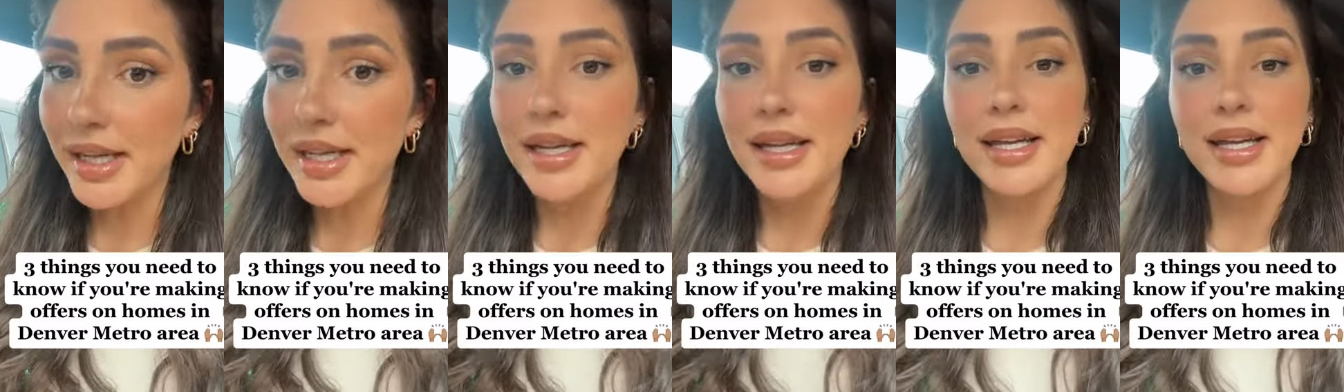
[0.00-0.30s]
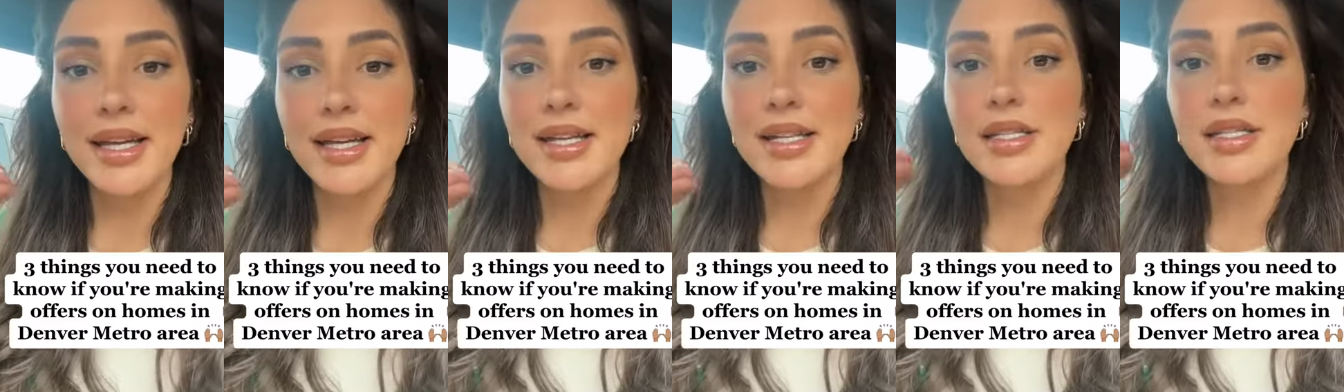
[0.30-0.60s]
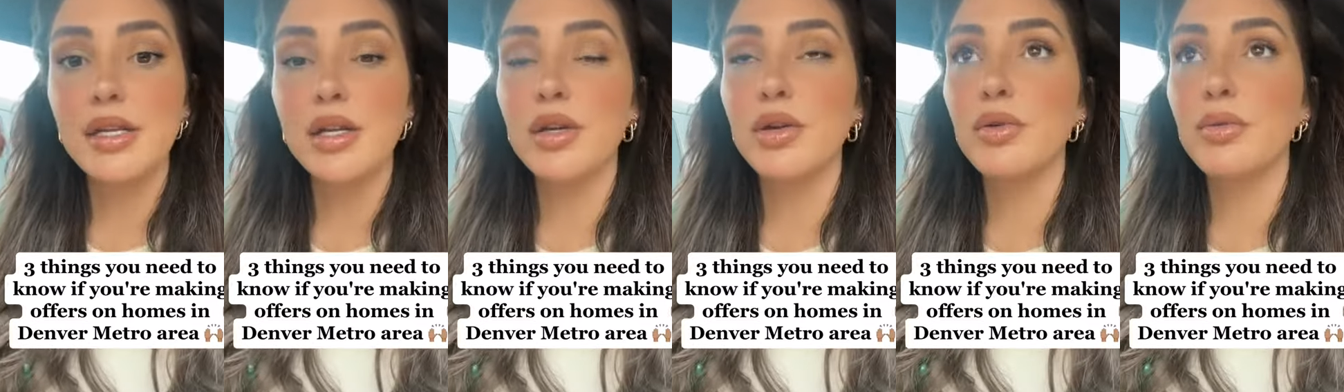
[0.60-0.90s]

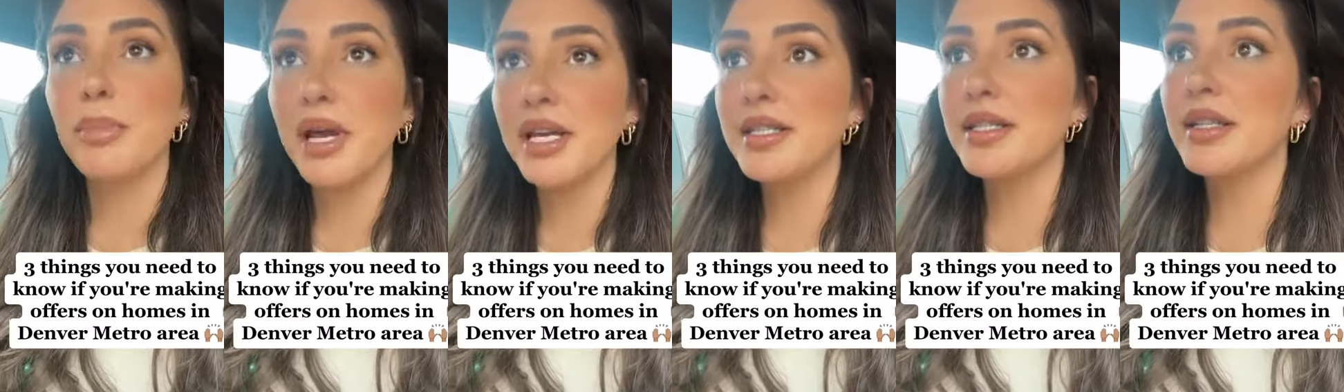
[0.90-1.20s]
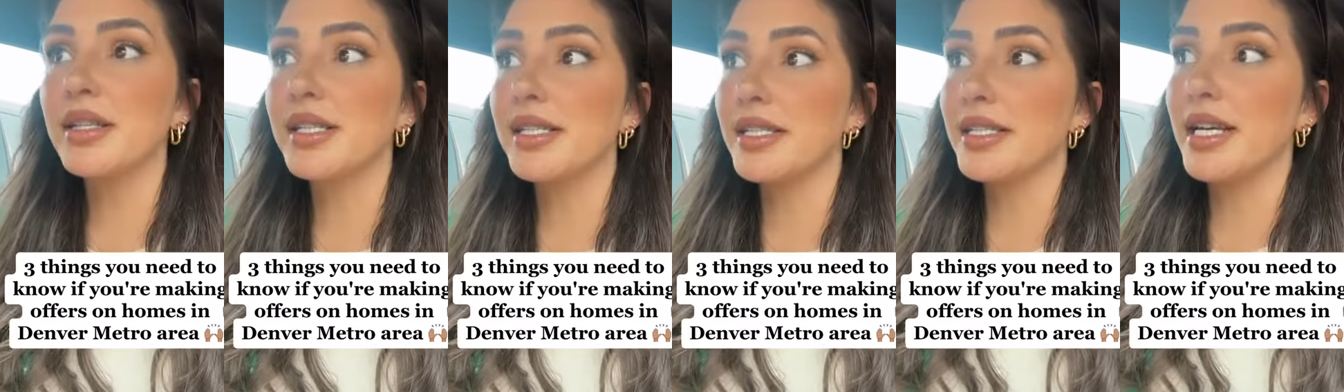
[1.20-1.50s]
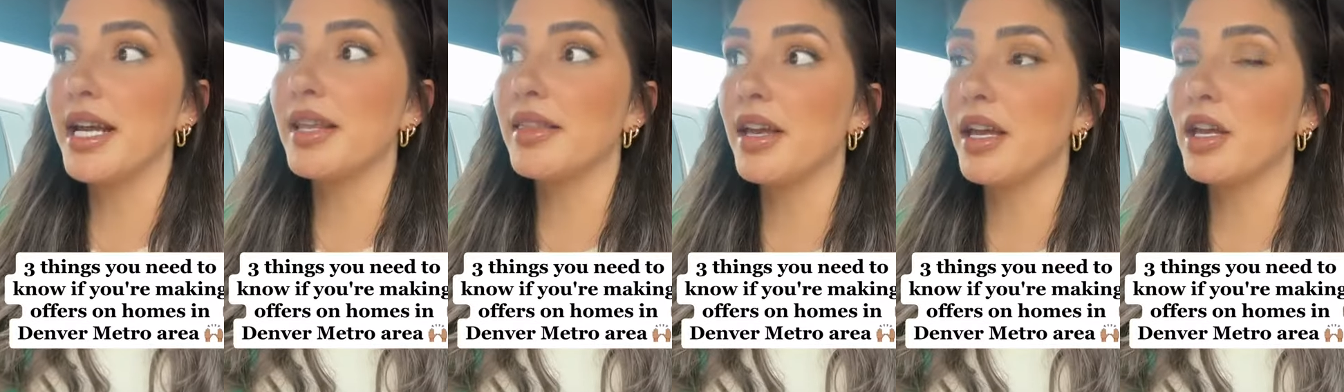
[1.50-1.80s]
is you basically
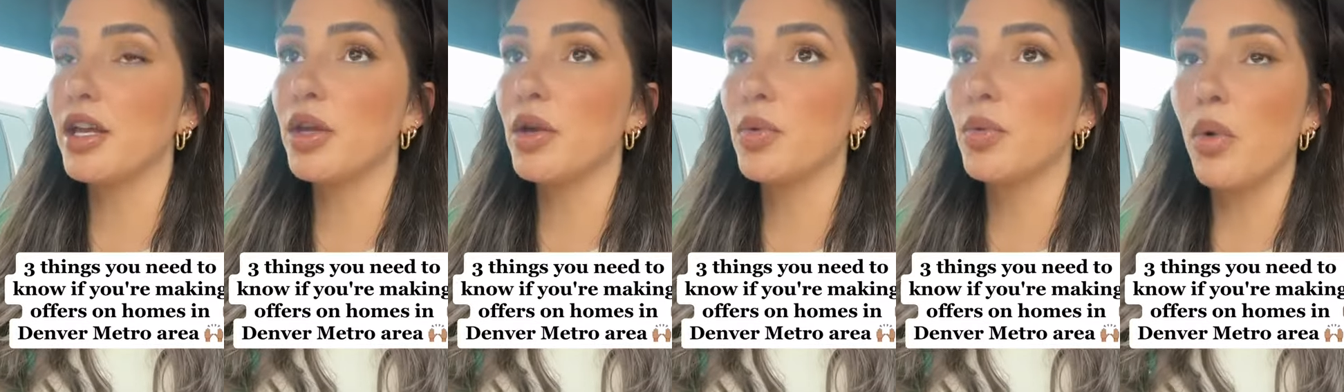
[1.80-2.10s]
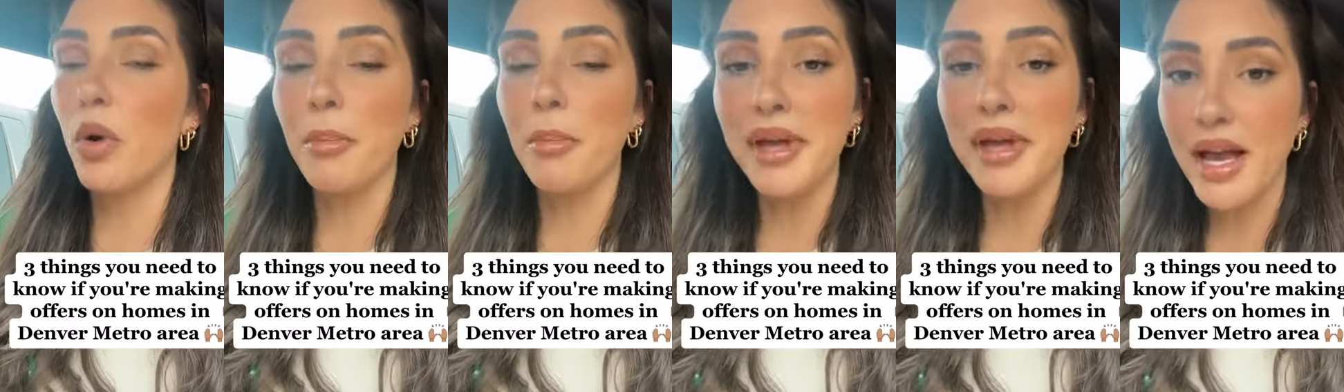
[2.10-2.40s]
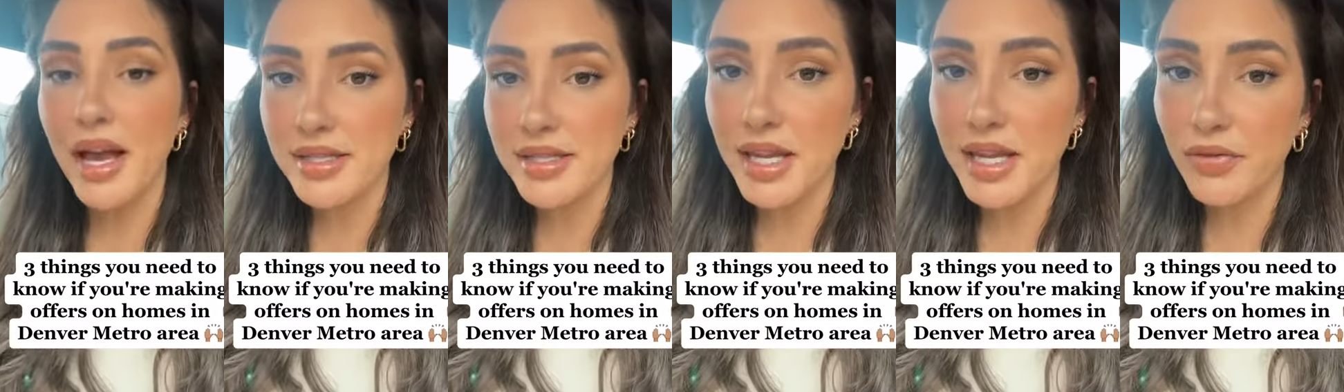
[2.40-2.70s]
state that you won't be
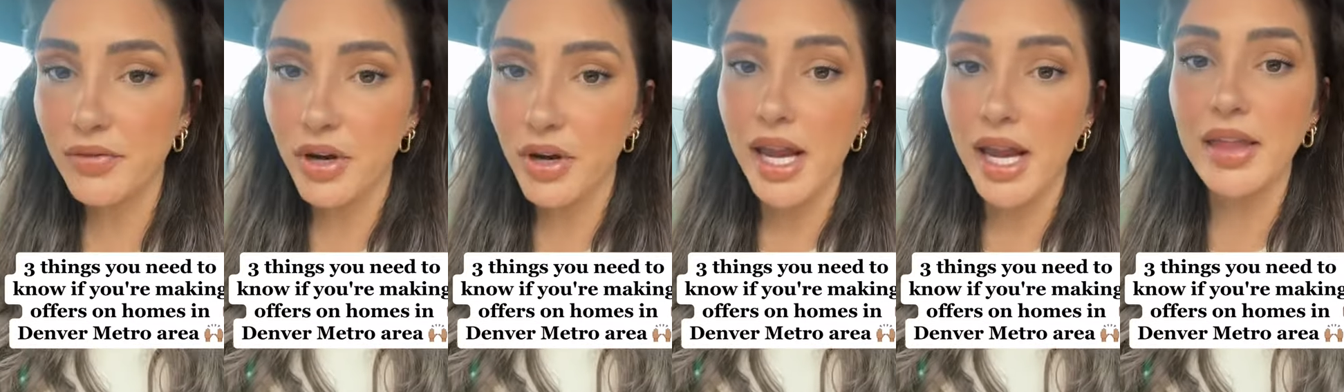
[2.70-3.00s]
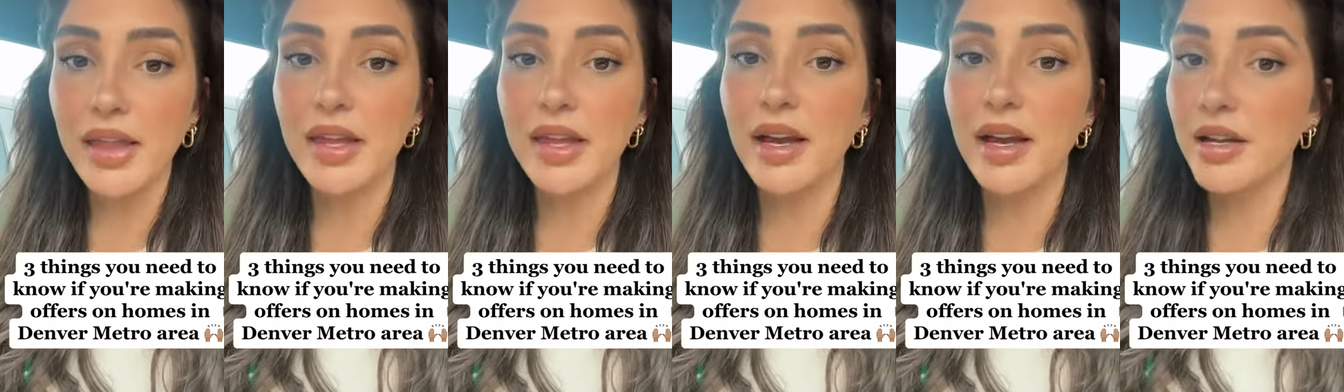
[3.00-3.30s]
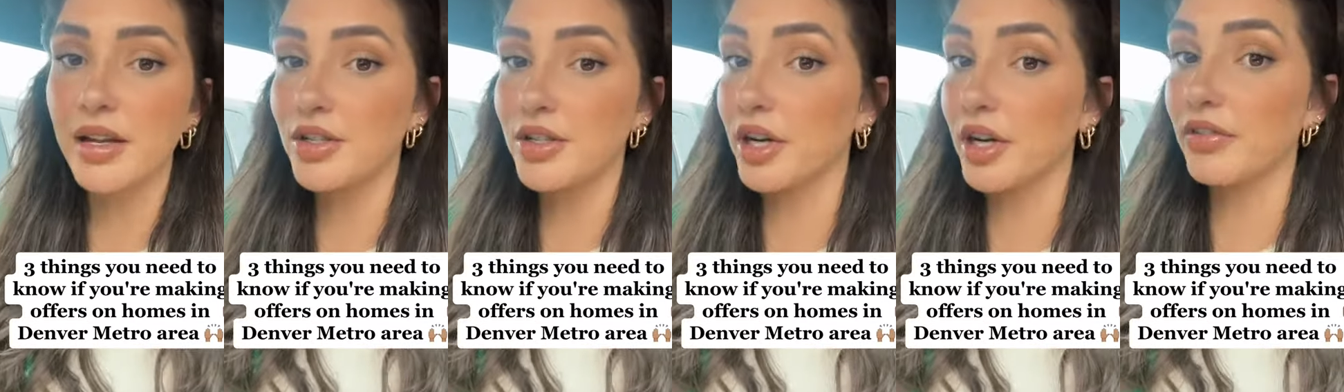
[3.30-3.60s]
asking for anything
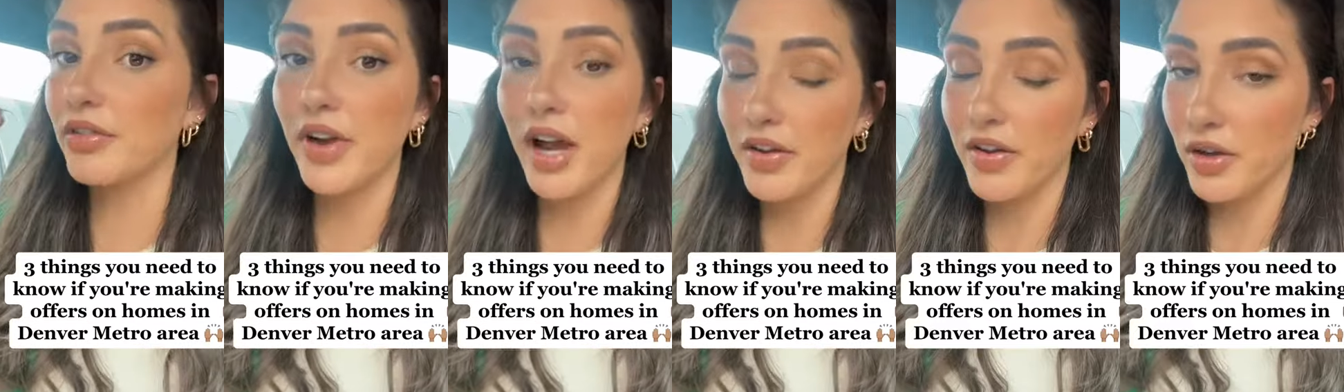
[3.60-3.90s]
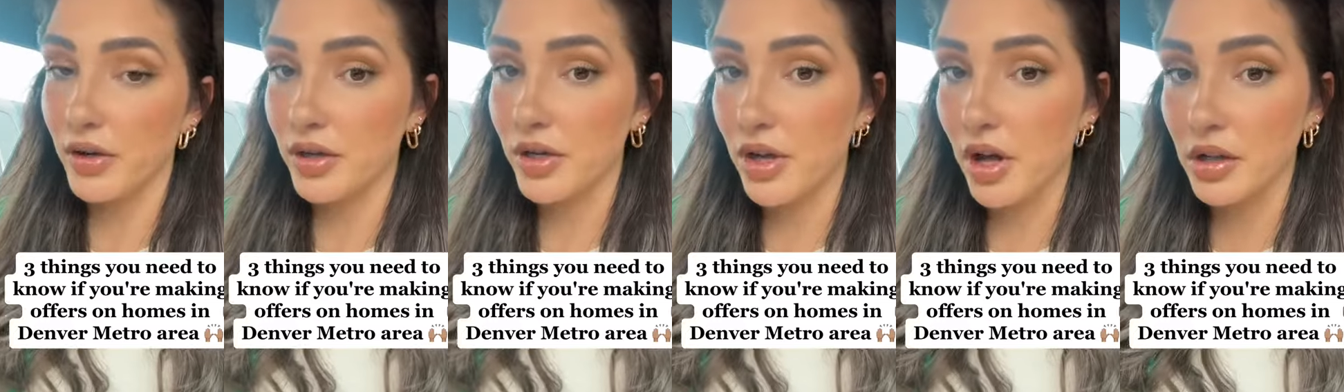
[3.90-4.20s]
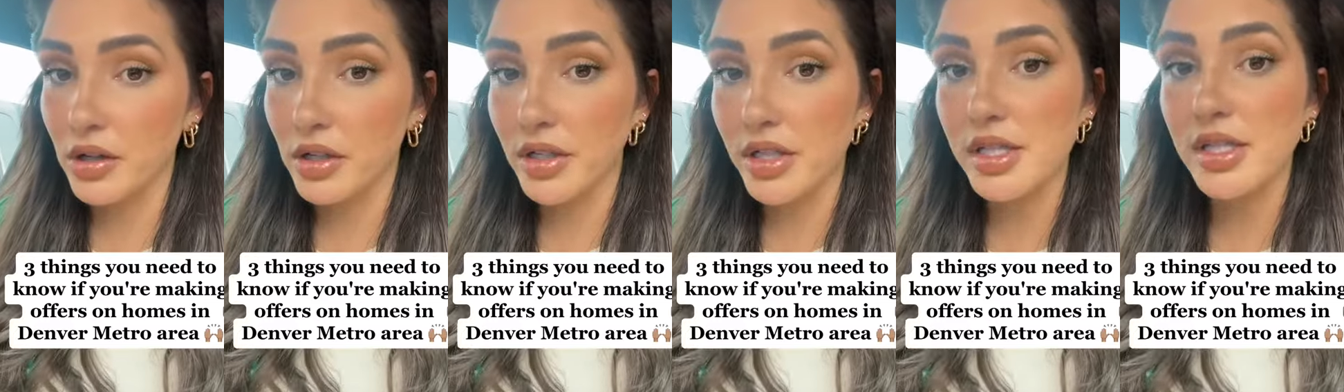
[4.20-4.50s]
under
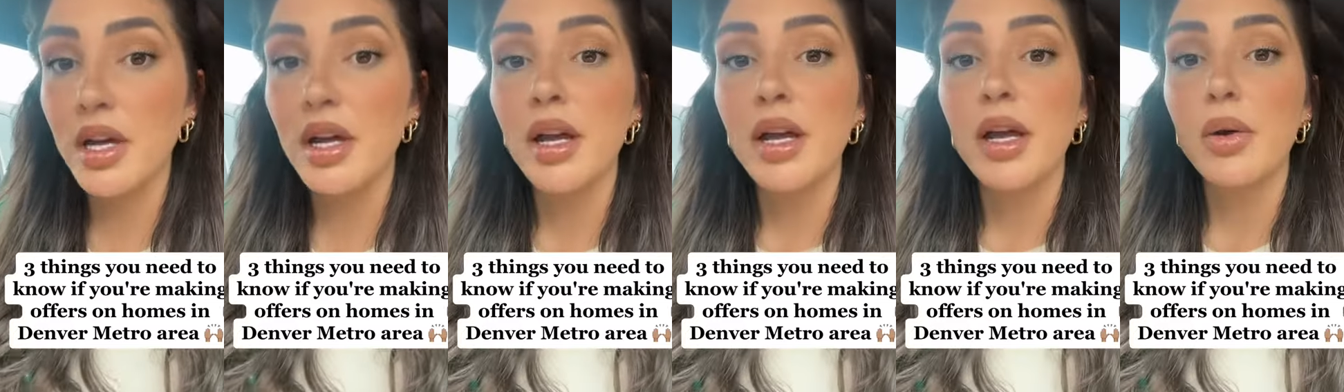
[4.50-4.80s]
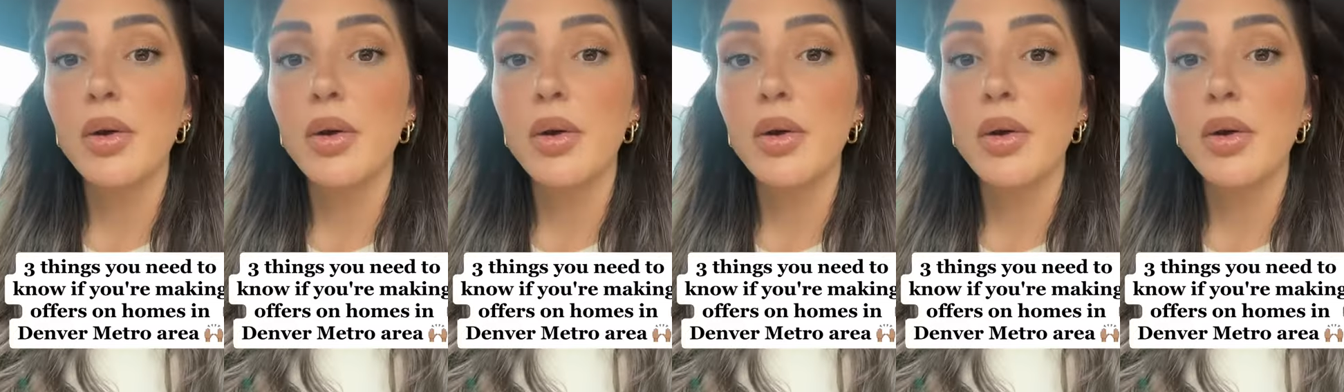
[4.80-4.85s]
$500